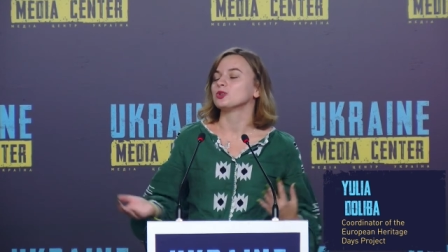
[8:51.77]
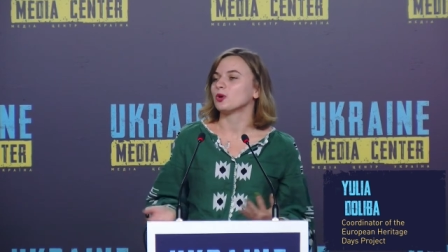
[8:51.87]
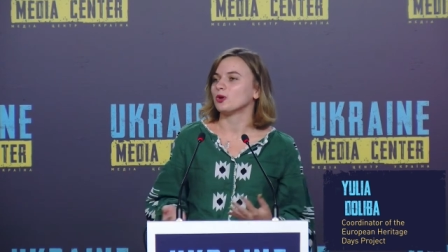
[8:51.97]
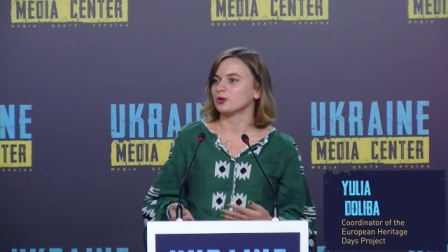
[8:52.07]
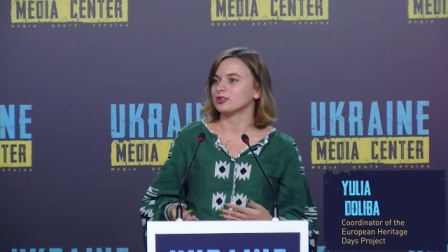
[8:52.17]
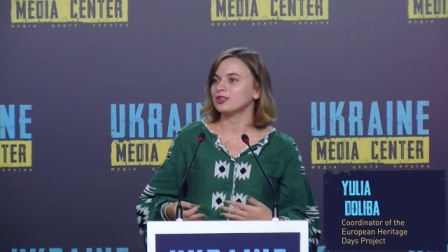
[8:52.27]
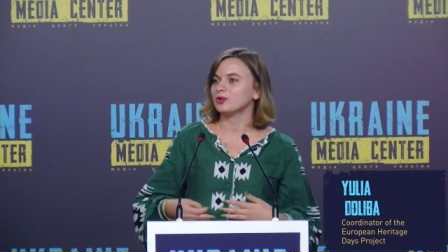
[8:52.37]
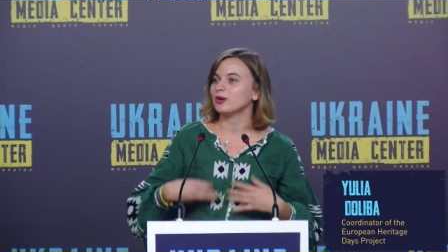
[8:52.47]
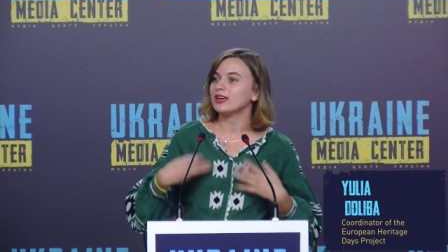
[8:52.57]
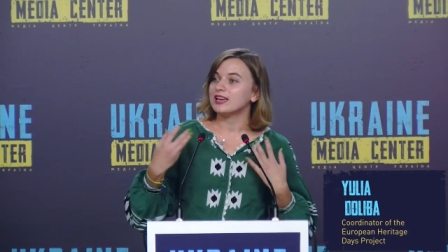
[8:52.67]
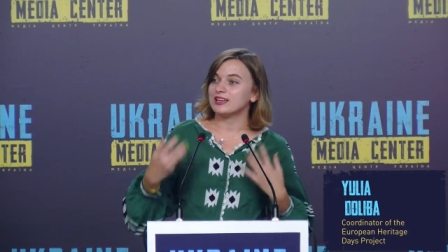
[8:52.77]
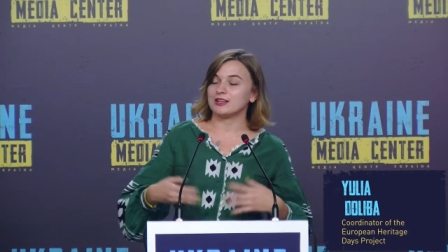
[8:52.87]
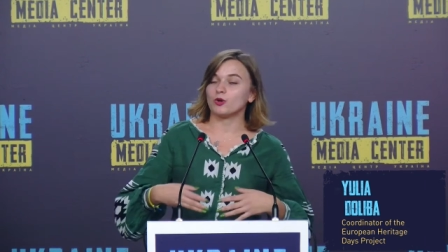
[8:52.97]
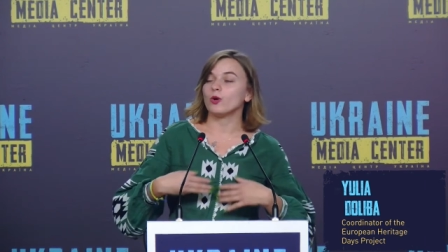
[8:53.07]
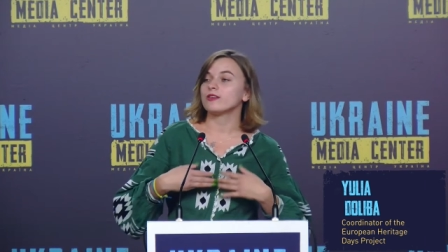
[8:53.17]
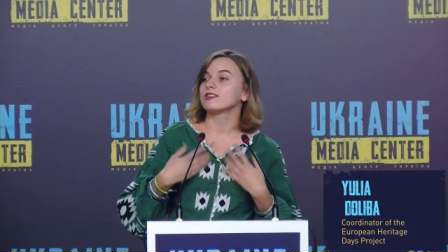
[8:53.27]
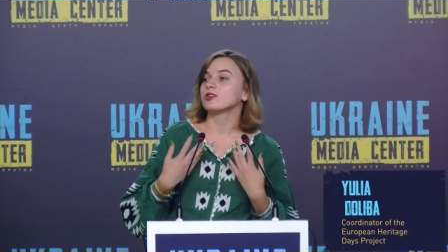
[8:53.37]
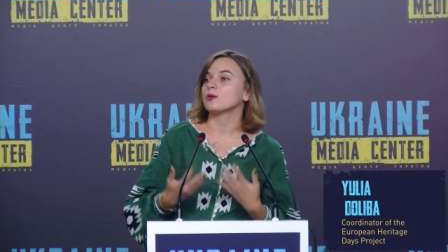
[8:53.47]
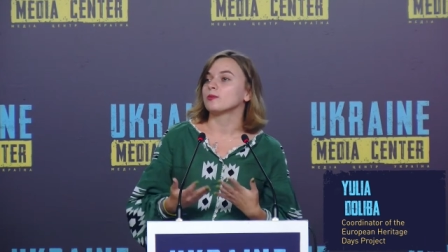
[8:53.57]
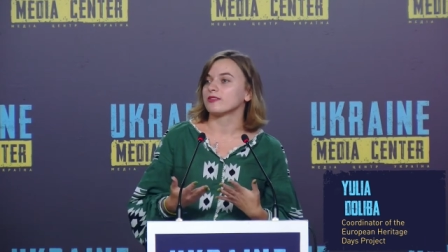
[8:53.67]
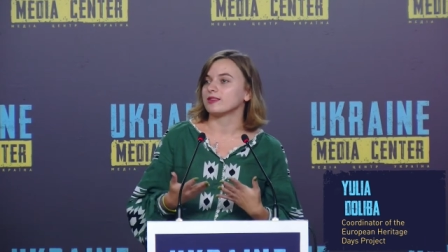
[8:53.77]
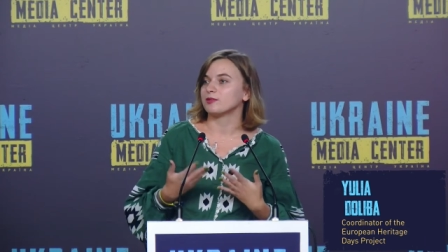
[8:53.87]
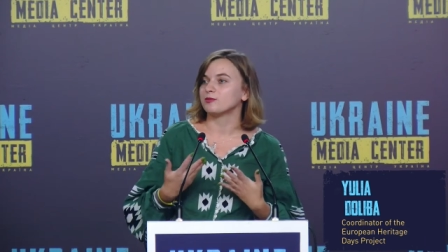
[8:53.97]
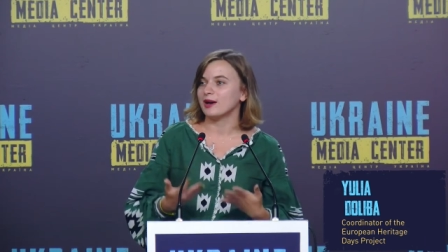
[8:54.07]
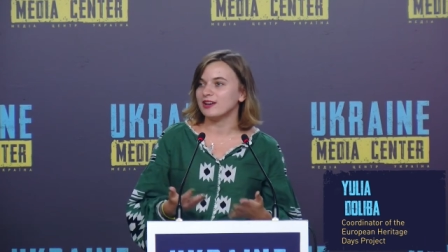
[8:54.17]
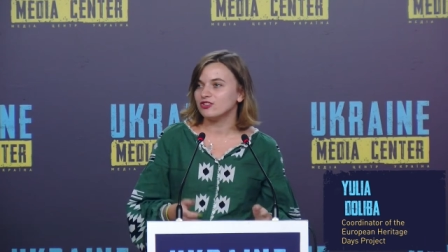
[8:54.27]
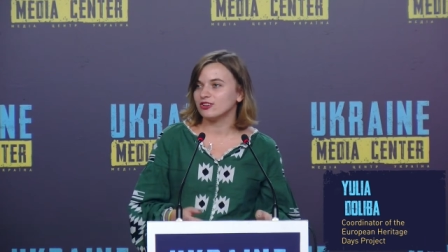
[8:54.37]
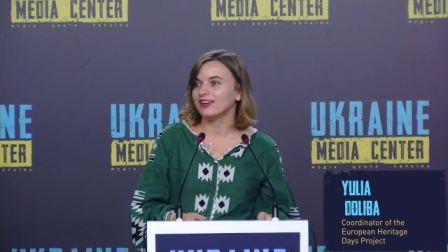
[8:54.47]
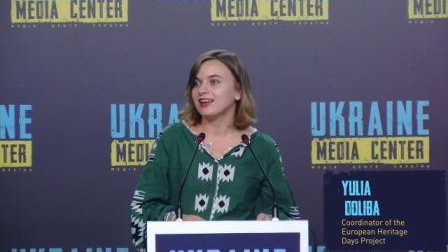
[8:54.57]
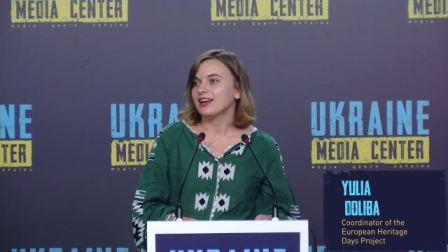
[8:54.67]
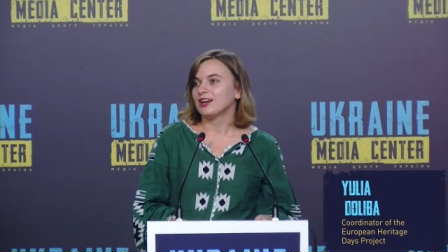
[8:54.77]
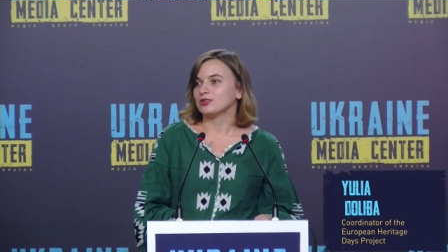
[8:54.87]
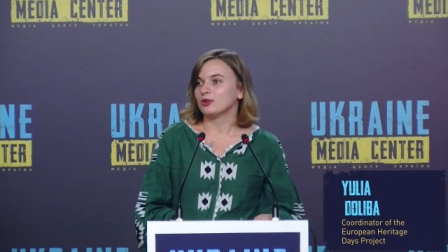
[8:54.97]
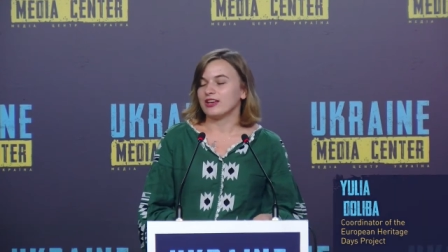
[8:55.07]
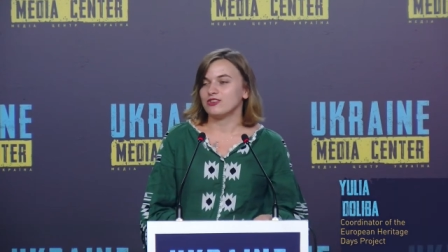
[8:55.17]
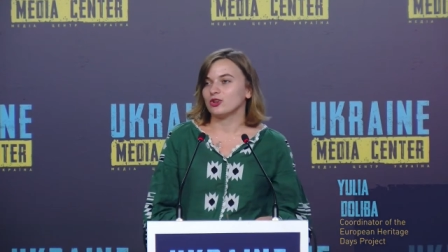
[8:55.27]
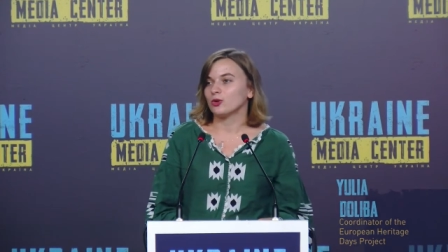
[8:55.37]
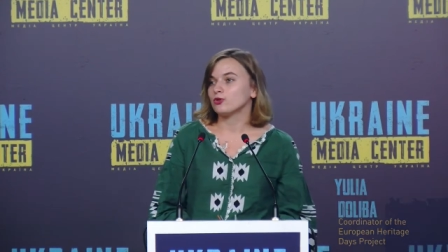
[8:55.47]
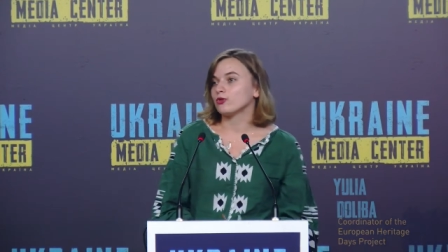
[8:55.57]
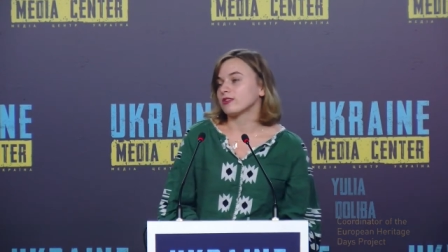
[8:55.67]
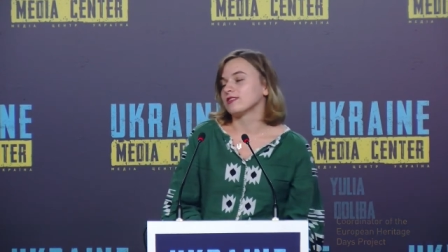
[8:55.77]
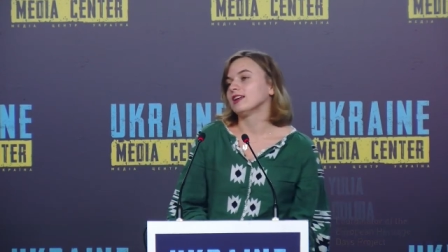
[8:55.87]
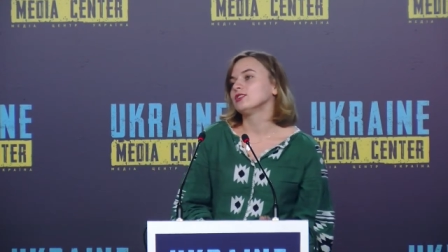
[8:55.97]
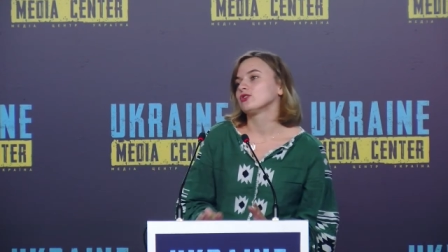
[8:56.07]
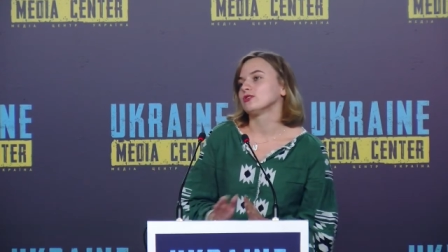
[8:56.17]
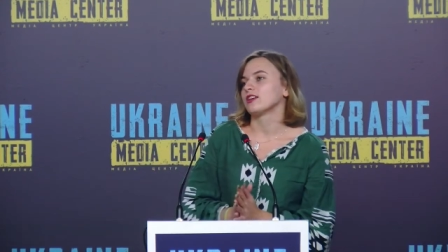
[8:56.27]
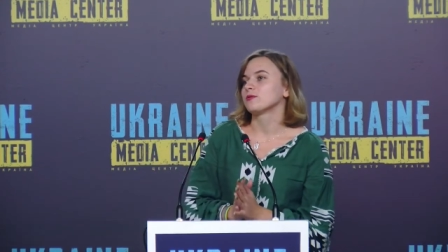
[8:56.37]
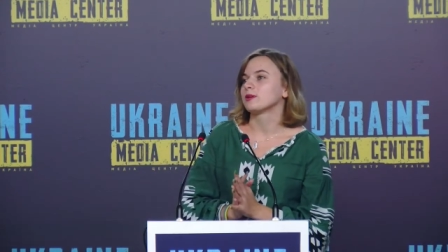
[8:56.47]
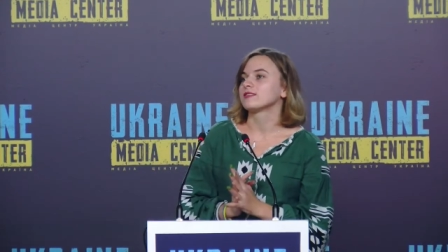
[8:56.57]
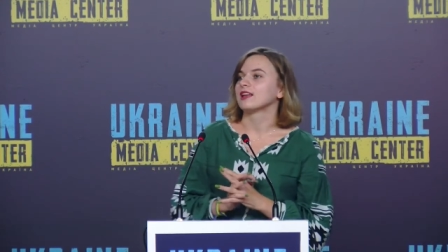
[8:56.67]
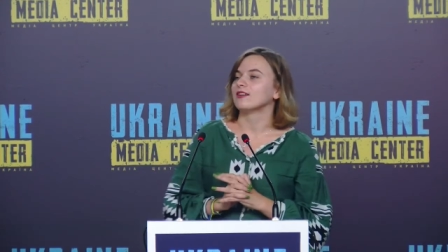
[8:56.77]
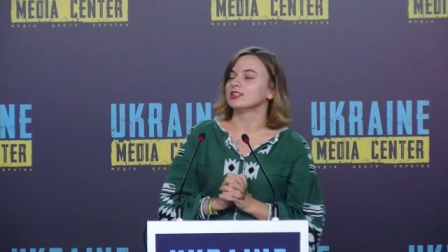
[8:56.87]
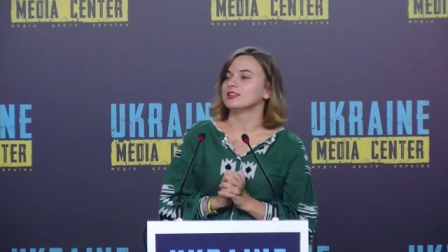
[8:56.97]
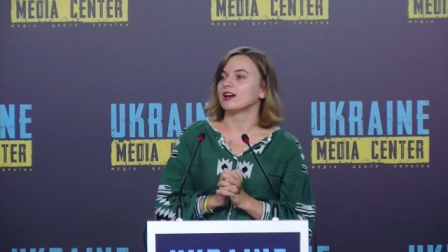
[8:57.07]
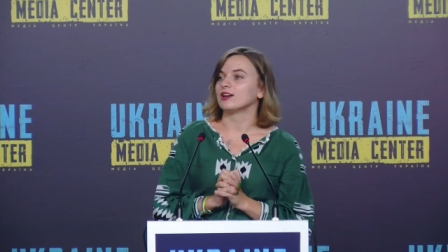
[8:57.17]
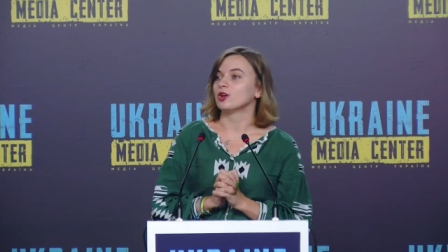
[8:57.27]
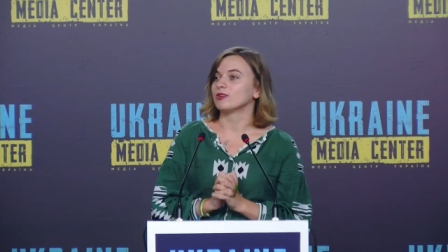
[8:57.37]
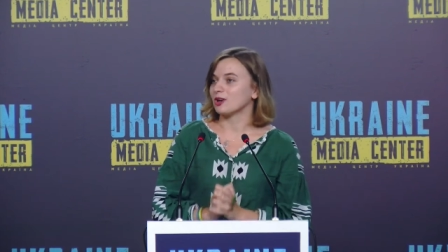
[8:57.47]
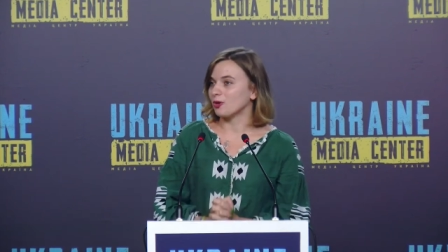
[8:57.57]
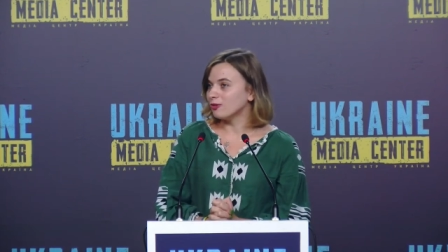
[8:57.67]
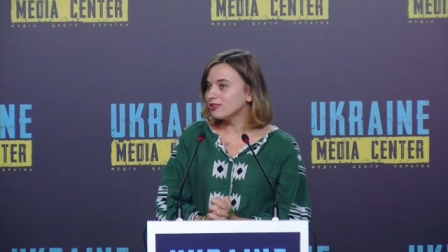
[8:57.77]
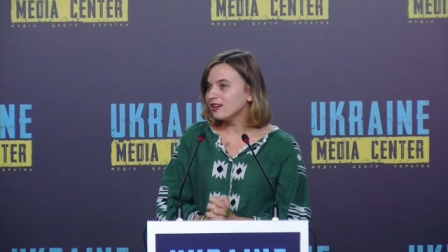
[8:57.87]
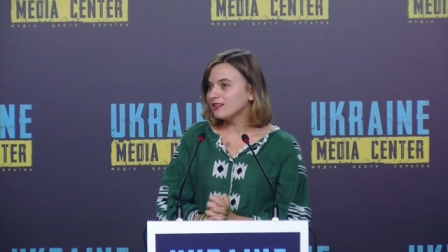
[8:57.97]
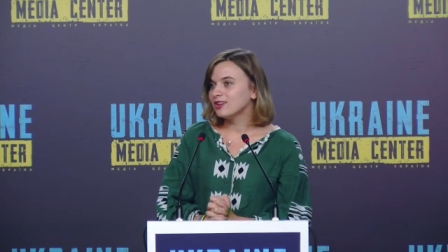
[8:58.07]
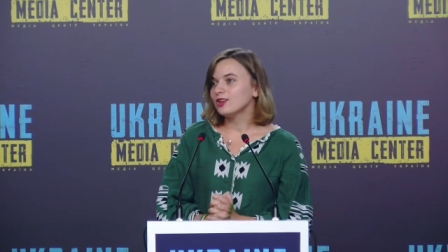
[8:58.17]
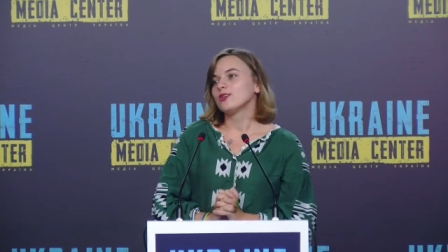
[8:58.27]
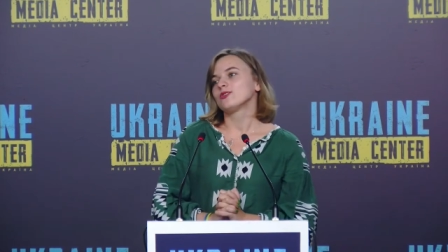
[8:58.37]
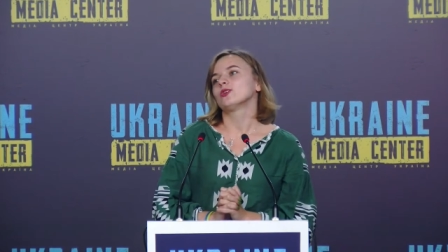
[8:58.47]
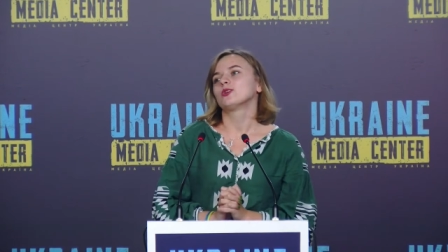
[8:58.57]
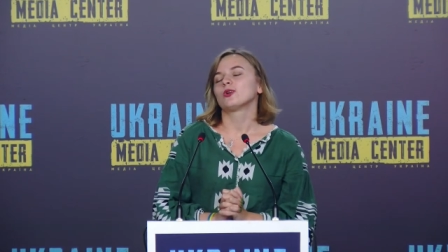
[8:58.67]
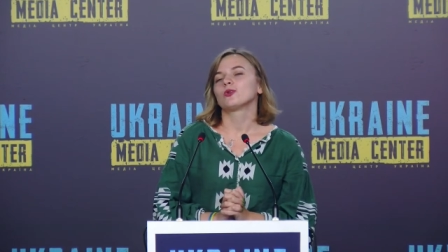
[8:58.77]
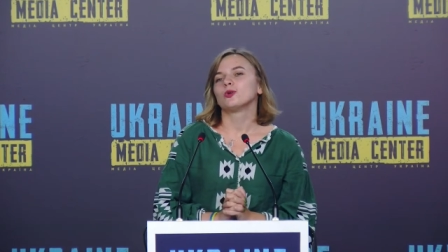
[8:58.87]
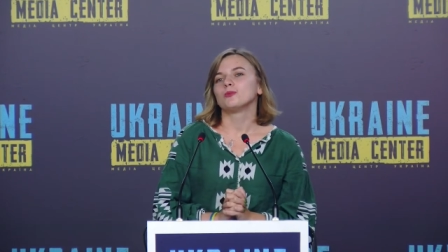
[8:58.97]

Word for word: thousands of guests, um, new people who came to live in Lviv, so it's time to open this city